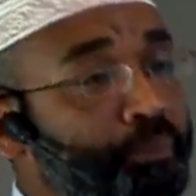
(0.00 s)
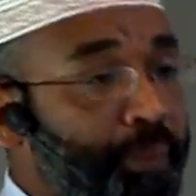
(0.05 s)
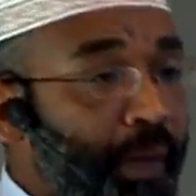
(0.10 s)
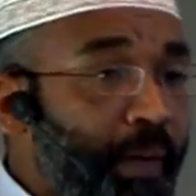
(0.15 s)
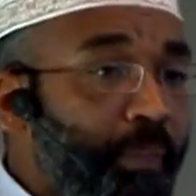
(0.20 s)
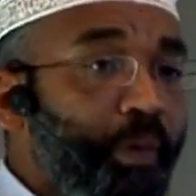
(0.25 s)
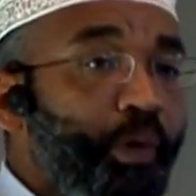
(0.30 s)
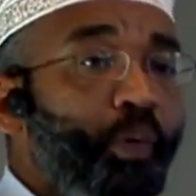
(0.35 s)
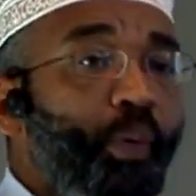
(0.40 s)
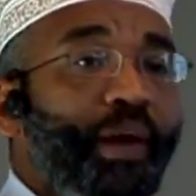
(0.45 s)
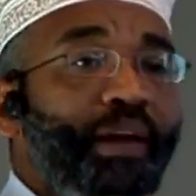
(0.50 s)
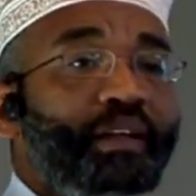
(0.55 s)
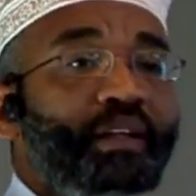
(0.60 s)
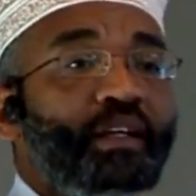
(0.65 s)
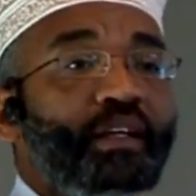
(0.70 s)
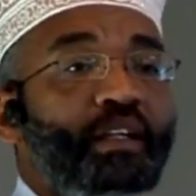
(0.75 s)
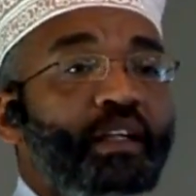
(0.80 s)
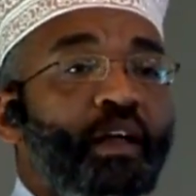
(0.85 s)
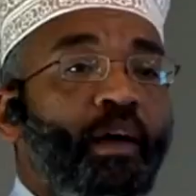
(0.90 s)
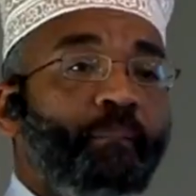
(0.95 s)
people were
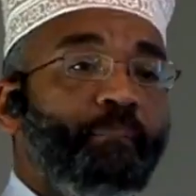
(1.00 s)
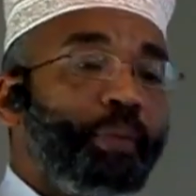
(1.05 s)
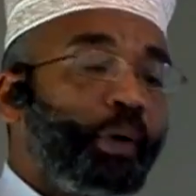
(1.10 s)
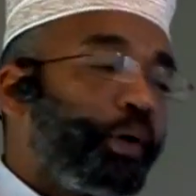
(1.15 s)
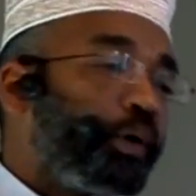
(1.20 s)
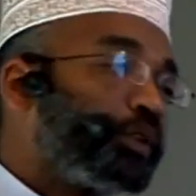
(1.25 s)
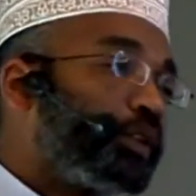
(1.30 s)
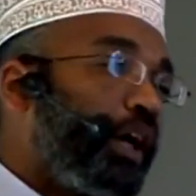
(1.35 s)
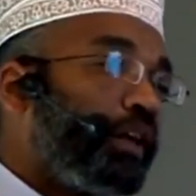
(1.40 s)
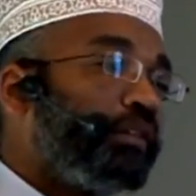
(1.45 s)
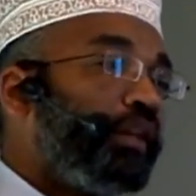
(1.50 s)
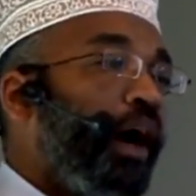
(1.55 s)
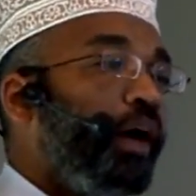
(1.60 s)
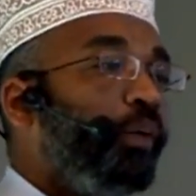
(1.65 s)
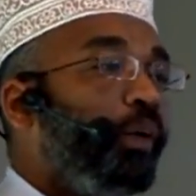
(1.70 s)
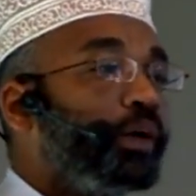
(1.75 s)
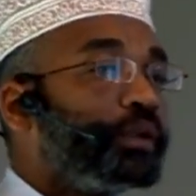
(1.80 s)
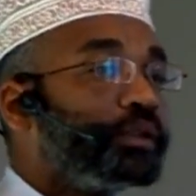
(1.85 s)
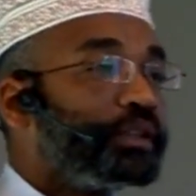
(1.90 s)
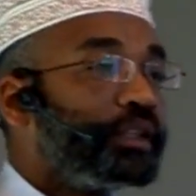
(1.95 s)
killed because Allah
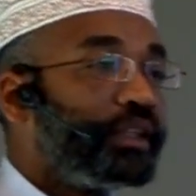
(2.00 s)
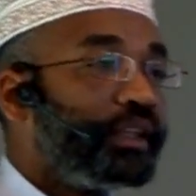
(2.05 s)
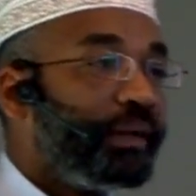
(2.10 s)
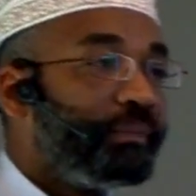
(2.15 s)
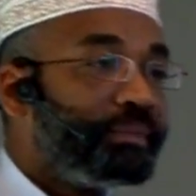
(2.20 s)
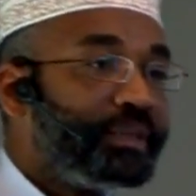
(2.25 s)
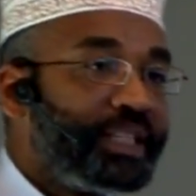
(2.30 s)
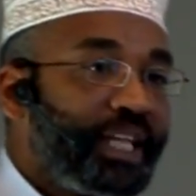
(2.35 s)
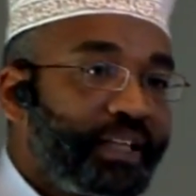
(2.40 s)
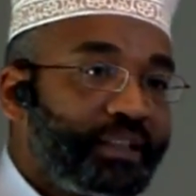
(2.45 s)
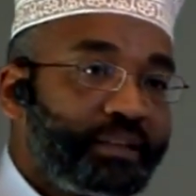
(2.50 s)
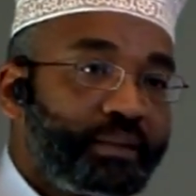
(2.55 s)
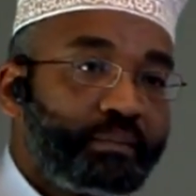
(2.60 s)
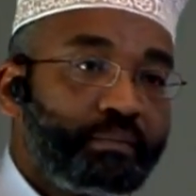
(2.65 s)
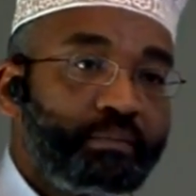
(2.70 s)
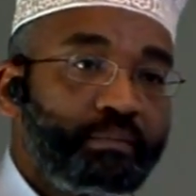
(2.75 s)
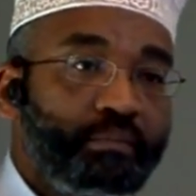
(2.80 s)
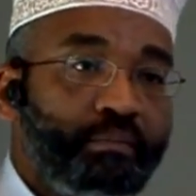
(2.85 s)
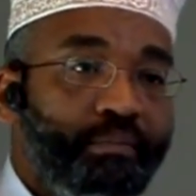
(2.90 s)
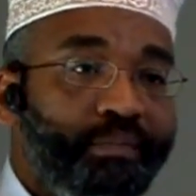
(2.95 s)
wanted them dead.
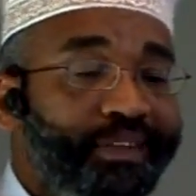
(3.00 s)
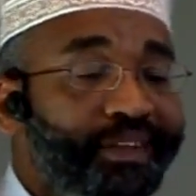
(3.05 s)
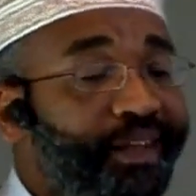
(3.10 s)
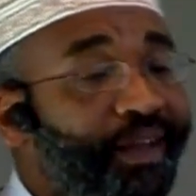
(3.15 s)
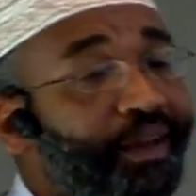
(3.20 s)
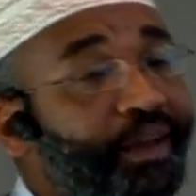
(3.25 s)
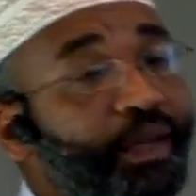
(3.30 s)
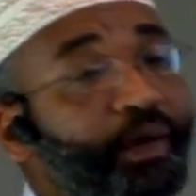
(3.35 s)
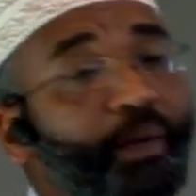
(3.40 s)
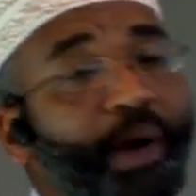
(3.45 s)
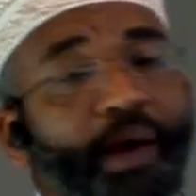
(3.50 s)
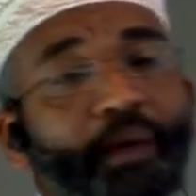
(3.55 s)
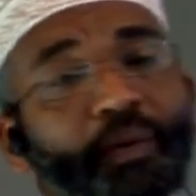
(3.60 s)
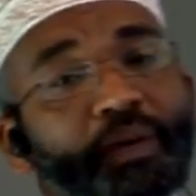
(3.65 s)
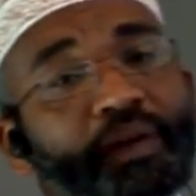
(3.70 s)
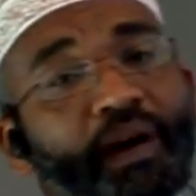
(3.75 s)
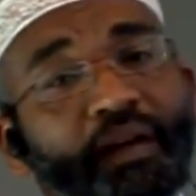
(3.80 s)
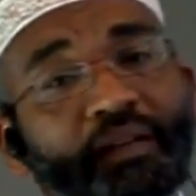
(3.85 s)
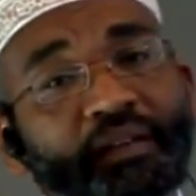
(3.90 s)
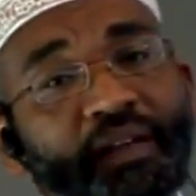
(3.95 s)
Yeah, why
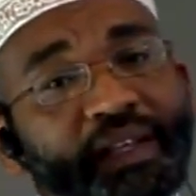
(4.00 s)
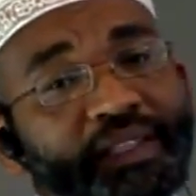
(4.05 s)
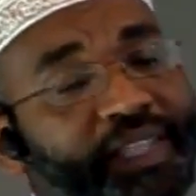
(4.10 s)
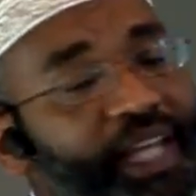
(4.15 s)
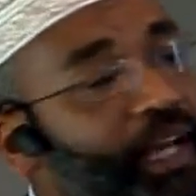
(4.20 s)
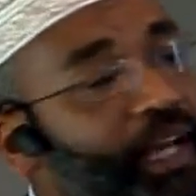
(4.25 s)
would Allah